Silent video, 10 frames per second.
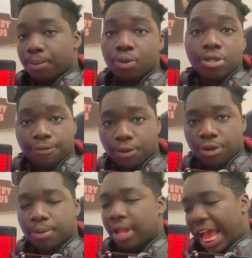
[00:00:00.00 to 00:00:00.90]
the most
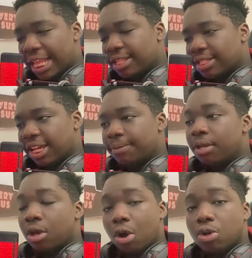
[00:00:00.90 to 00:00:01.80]
affordable at the
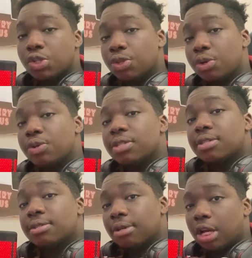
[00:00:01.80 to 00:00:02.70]
time. Also, there
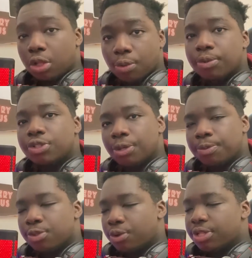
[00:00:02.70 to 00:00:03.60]
was a global
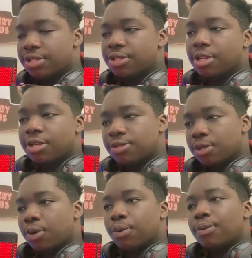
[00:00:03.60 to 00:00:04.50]
chip shortage,
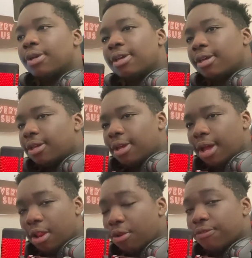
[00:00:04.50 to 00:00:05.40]
so
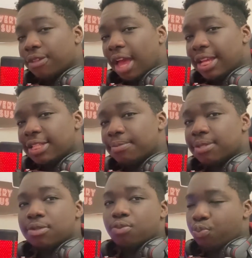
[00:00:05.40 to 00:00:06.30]
a lot of the
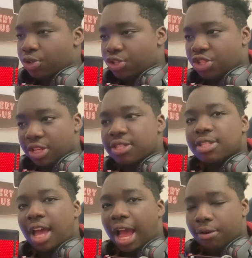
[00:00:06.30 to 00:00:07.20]
items were
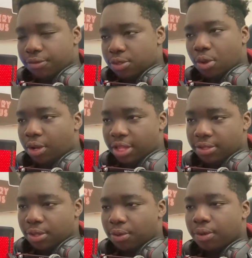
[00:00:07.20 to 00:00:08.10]
just out of stock.
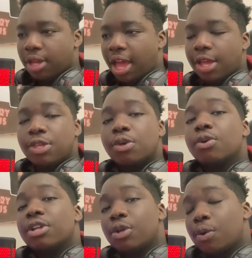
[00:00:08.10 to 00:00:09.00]
And so
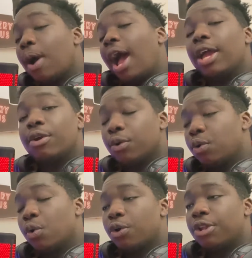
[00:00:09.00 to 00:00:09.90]
you couldn't go higher
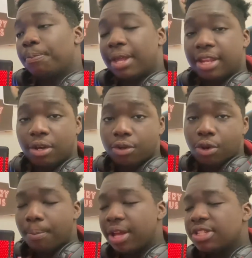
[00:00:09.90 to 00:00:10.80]
or lower depending
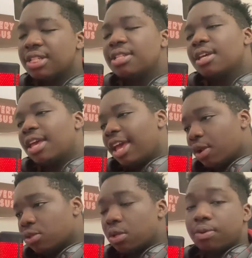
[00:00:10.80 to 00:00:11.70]
on your budget.
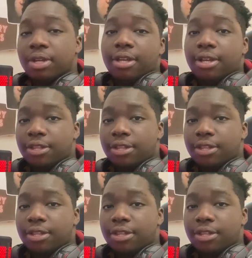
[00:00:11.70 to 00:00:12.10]
And also